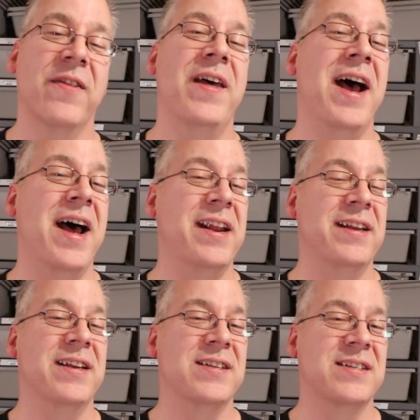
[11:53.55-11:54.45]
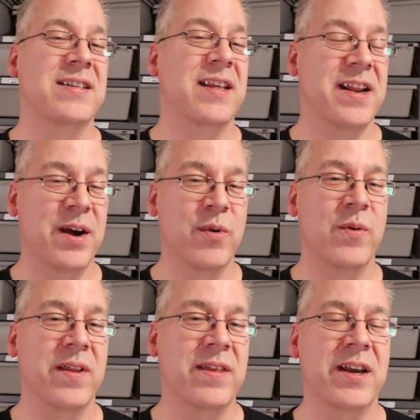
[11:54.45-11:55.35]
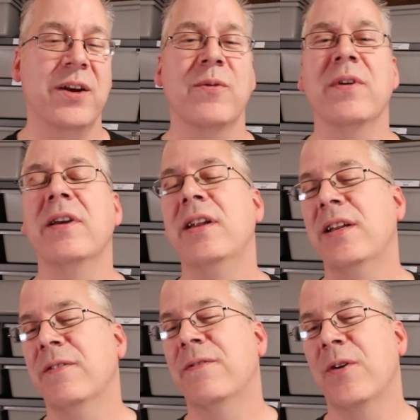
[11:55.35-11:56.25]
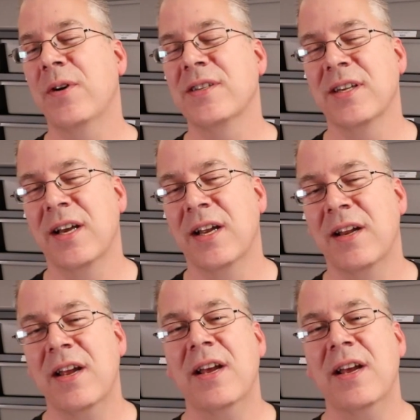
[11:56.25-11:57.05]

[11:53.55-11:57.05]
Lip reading: That is the number one thing you really need to focus on